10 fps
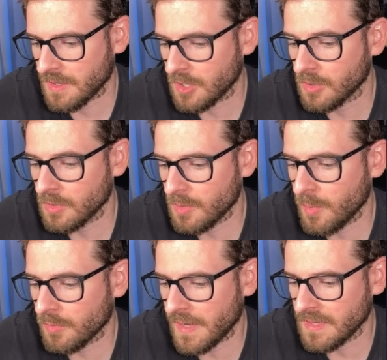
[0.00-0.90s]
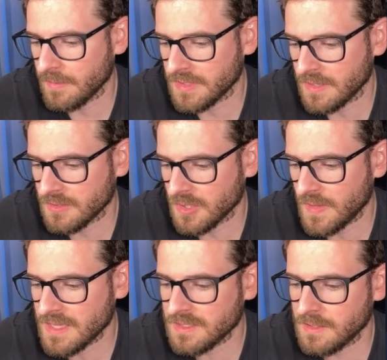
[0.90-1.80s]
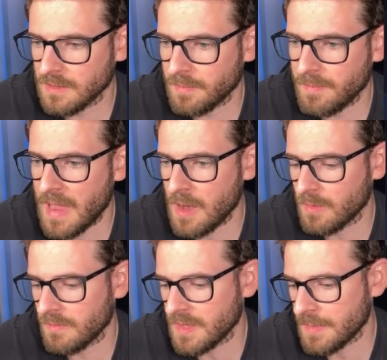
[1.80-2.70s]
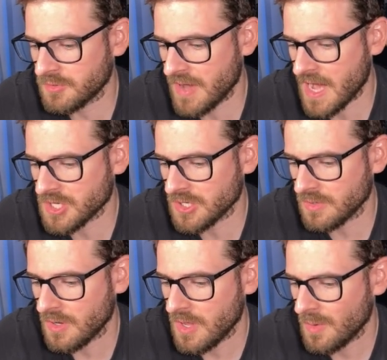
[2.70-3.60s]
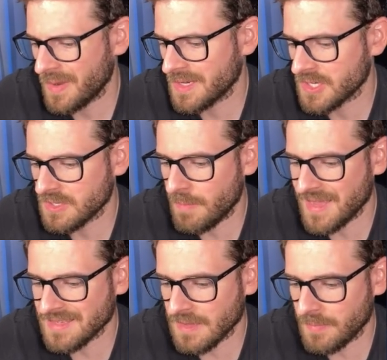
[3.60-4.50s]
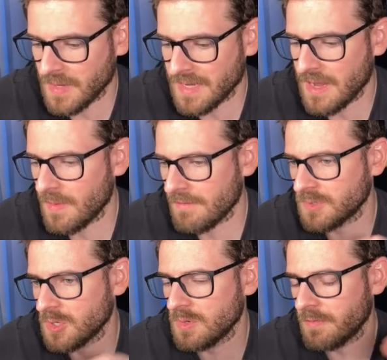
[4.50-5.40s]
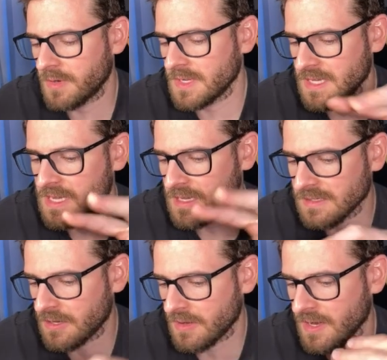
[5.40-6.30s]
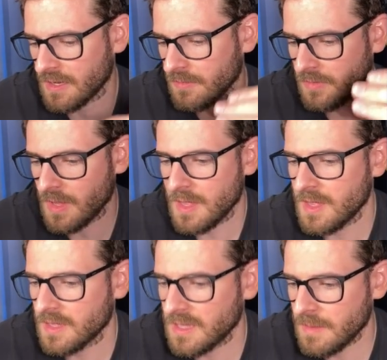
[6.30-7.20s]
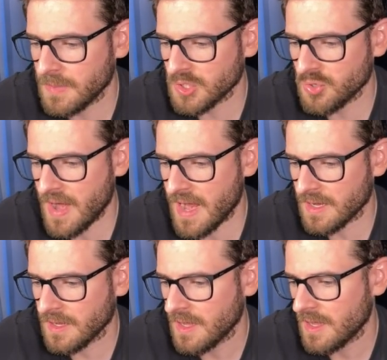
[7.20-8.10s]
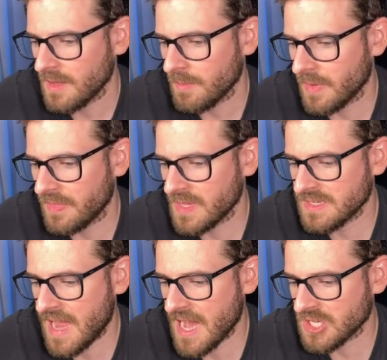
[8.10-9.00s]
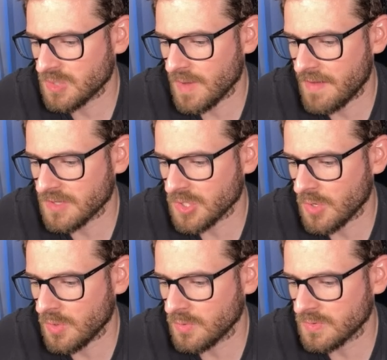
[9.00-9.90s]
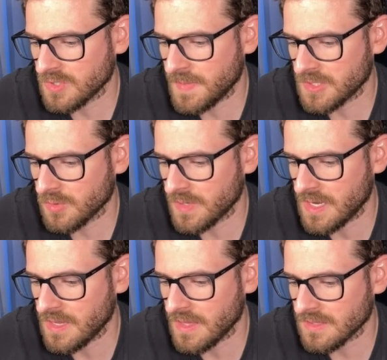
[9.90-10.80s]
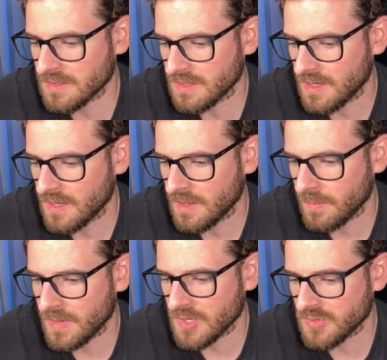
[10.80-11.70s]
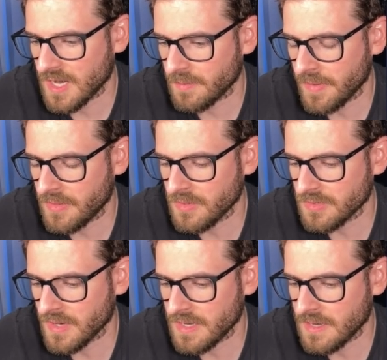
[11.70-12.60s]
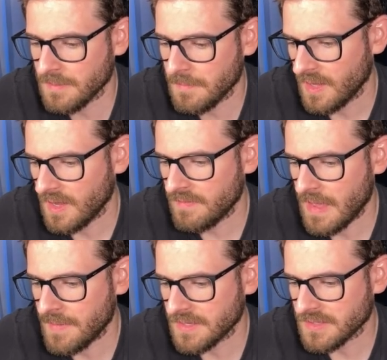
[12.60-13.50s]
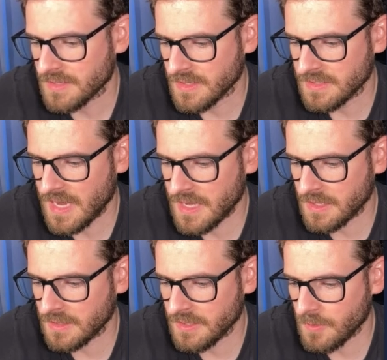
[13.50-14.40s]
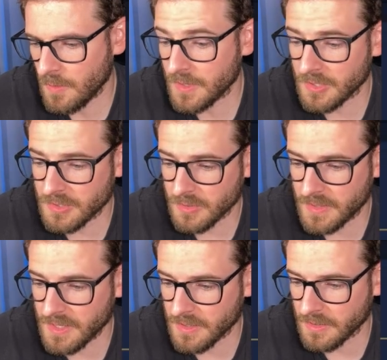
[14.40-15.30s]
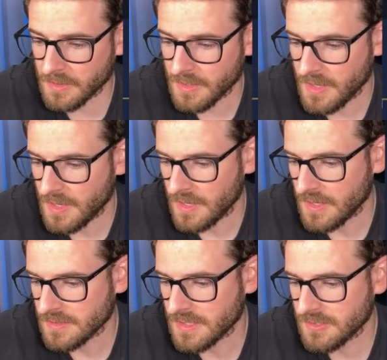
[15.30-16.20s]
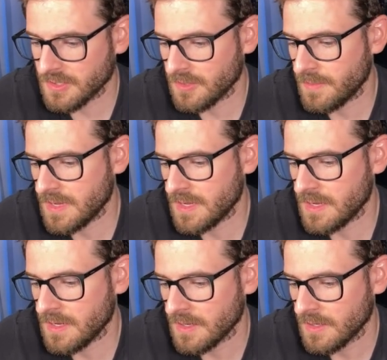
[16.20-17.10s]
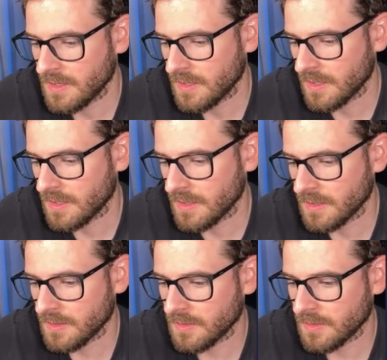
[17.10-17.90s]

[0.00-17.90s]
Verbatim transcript: a global rate limiting. So that's the power of the abstraction. We can just append something and now we have two different keys that are kind of keeping track. But this action will have its own special key that's being tracked by the user ID, if that makes sense. And technically what we could do here is this could be uh,